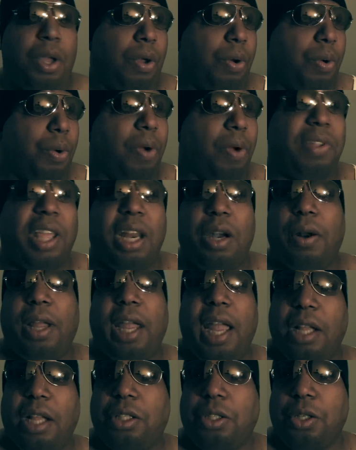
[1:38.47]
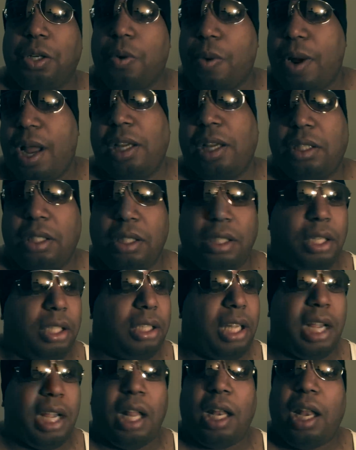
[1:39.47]
Or if they don't answer your question,
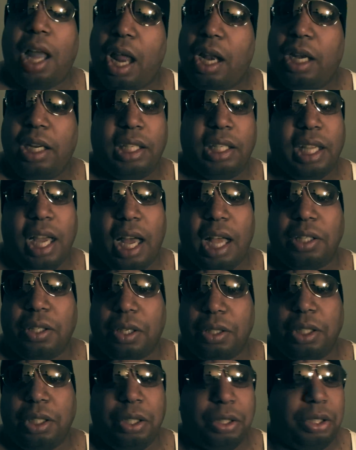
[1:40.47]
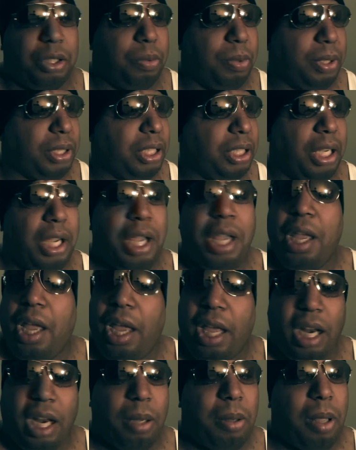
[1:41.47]
there's like a lot of these guys on YouTube, which,
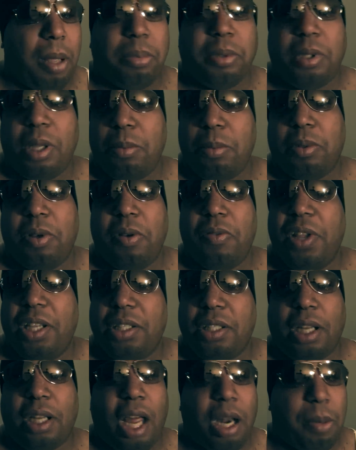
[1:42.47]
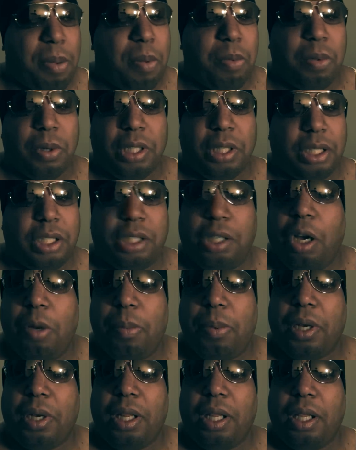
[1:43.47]
and I'm, I'm convinced a lot of people are just
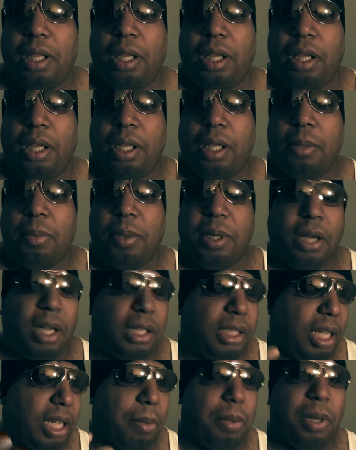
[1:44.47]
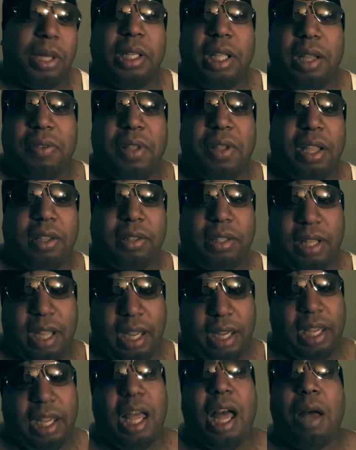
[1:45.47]
stupid. Because I want, it, it,
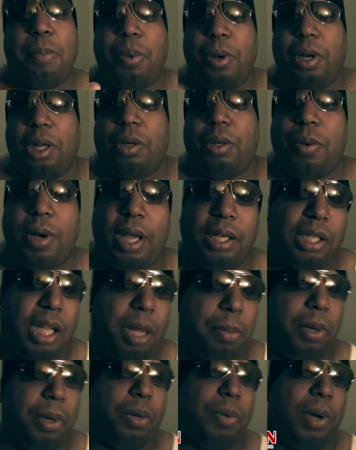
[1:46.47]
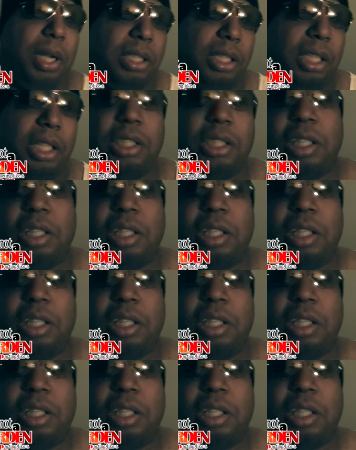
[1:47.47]
like, I'll put a question, I'll put a question to